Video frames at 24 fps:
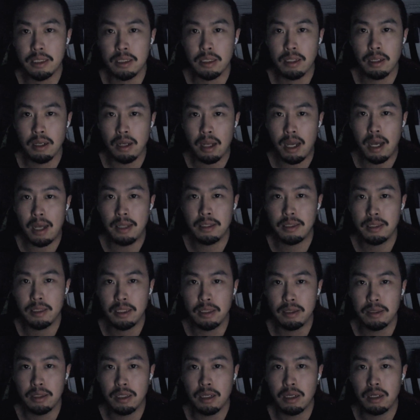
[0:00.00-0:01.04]
loss
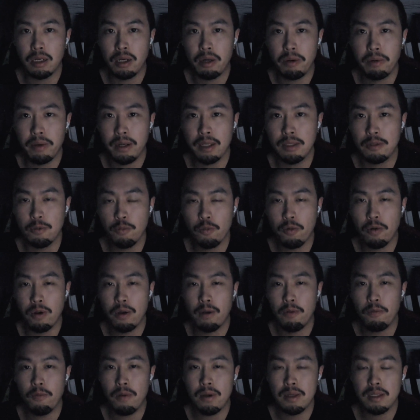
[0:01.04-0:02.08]
in the Korean
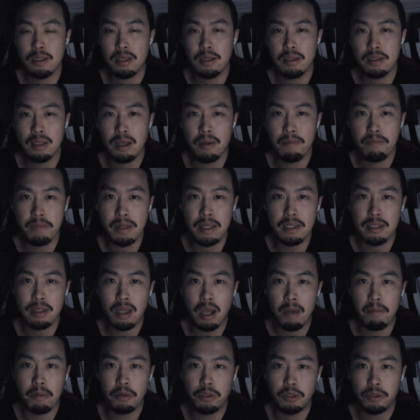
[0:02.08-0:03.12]
War was the missed
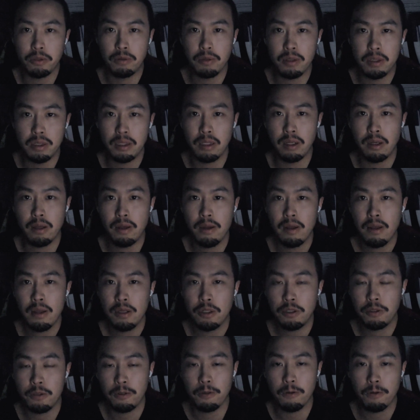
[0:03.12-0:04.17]
opportunity
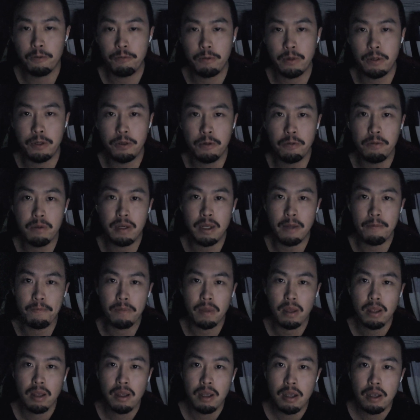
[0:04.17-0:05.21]
to
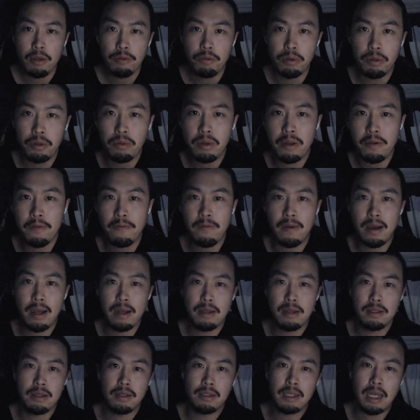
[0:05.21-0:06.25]

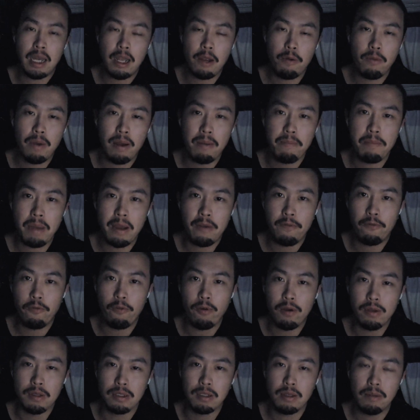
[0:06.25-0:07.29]
reunify the Taiwan by
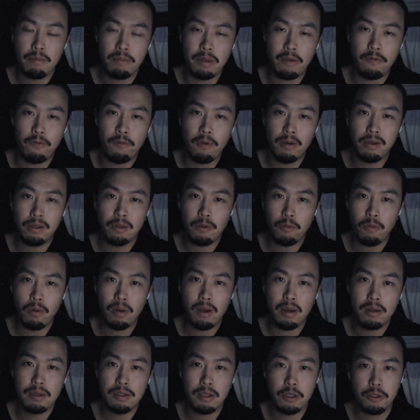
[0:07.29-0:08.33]
force. Before the
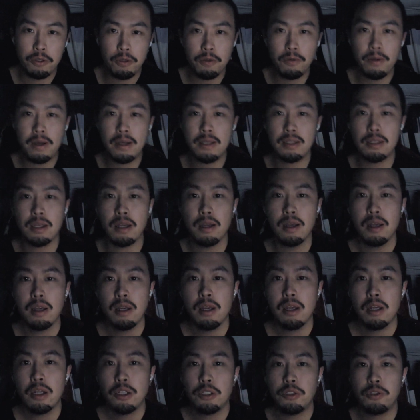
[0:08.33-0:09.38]
war, the U.S.
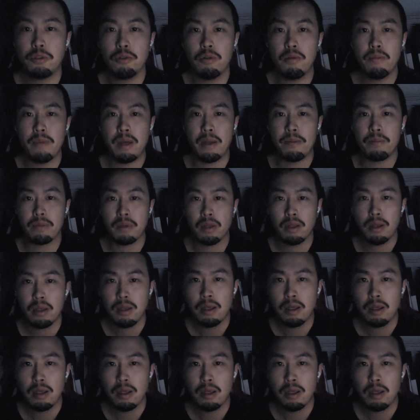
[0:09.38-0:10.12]
Truman